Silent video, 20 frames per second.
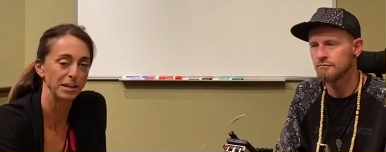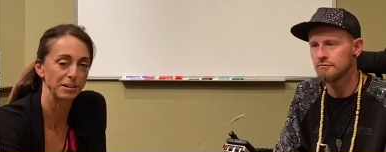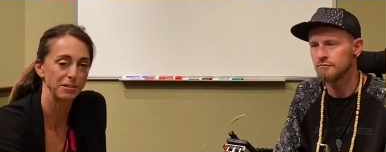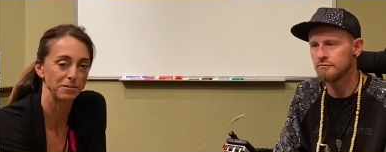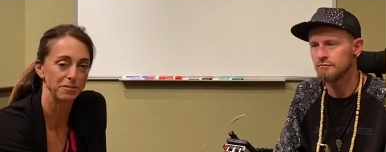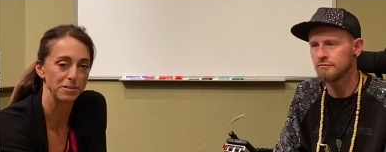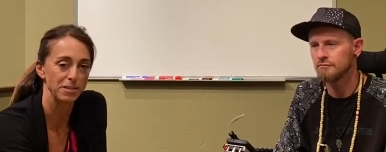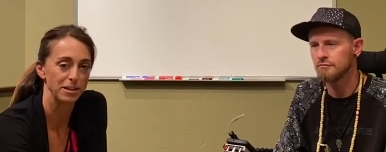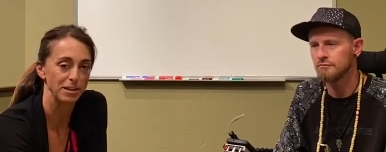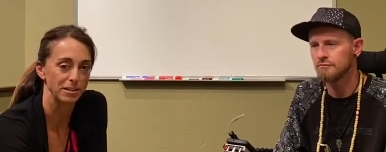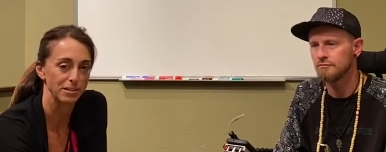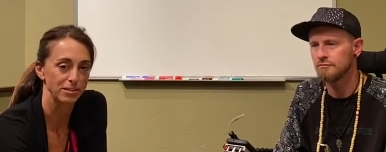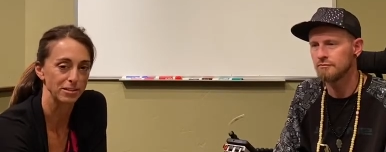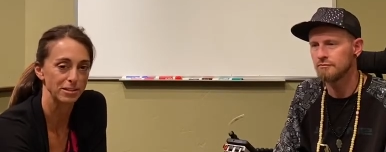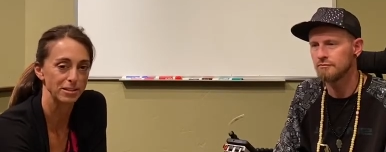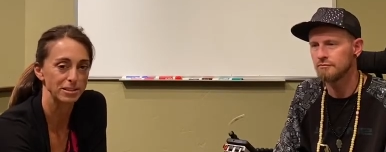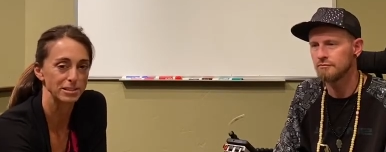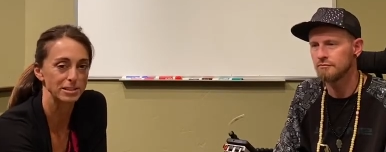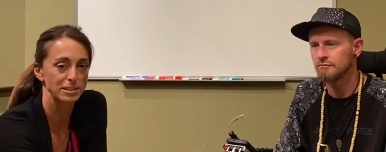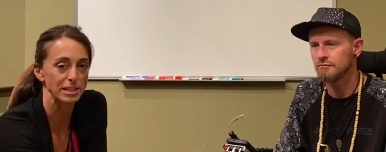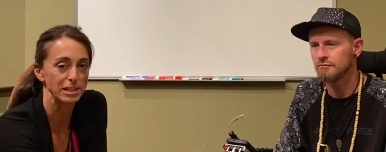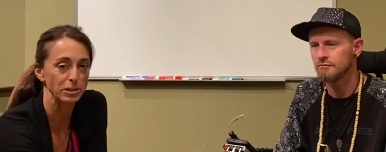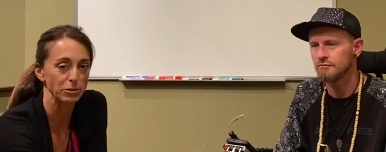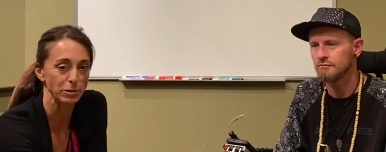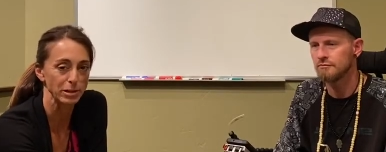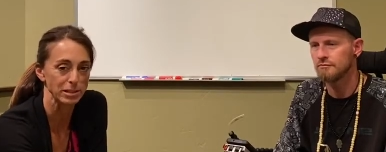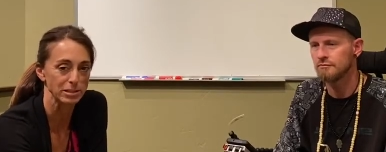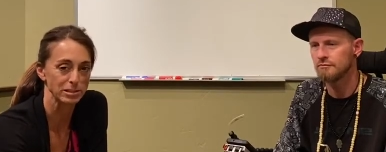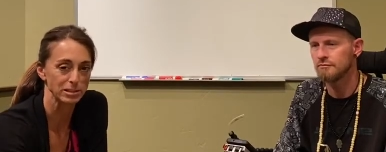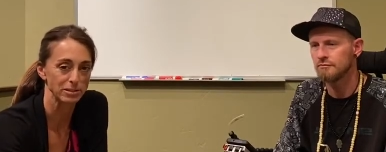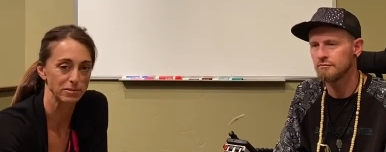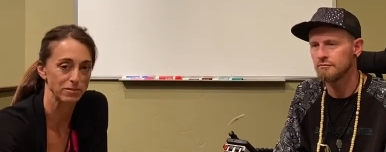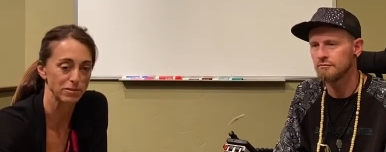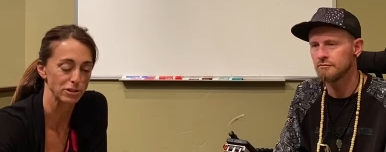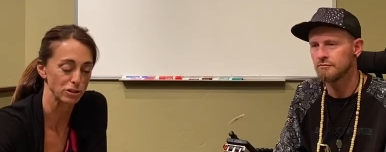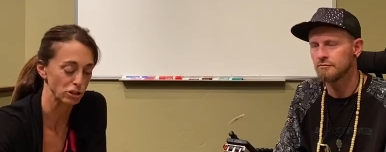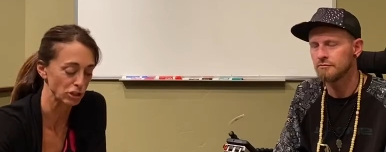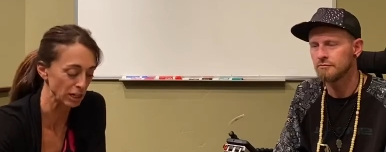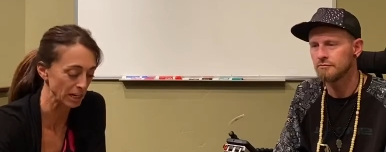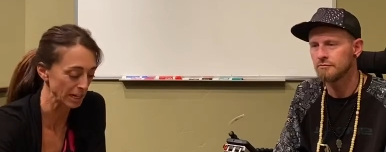Speaker 1: kind of the, the sequence of the
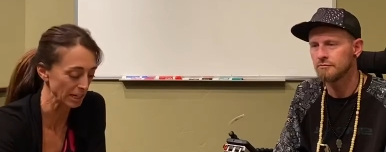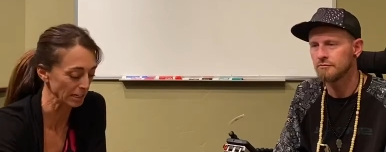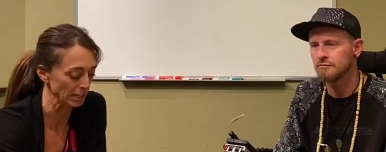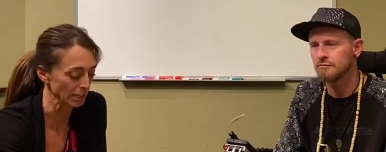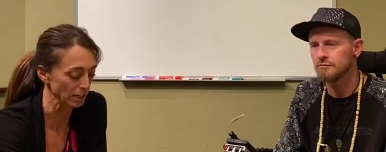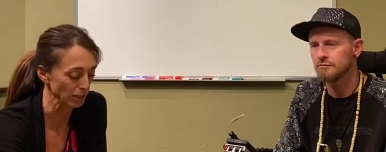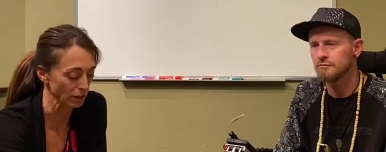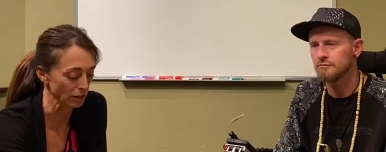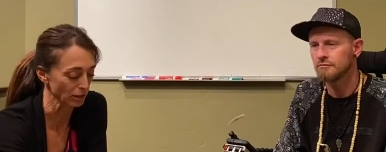training here.